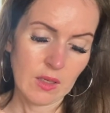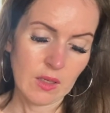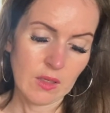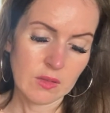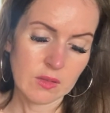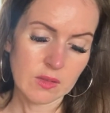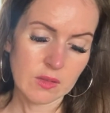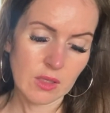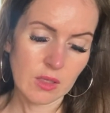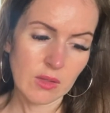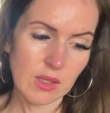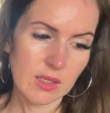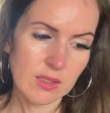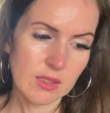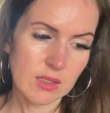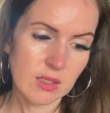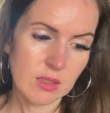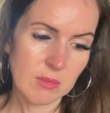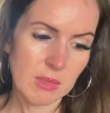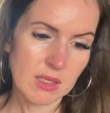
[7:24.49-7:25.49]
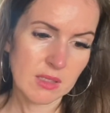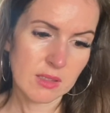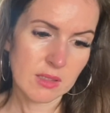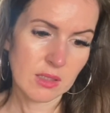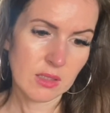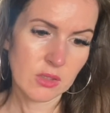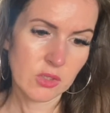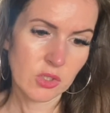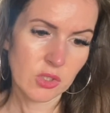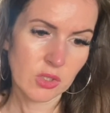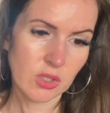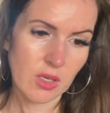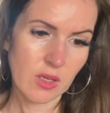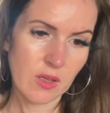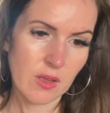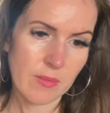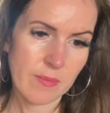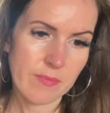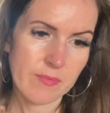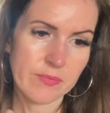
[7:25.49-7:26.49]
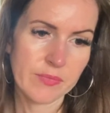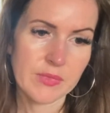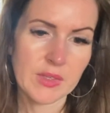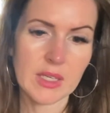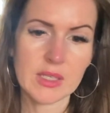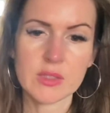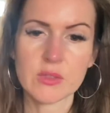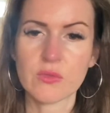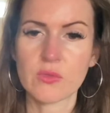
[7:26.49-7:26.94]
So that's the message. Thanks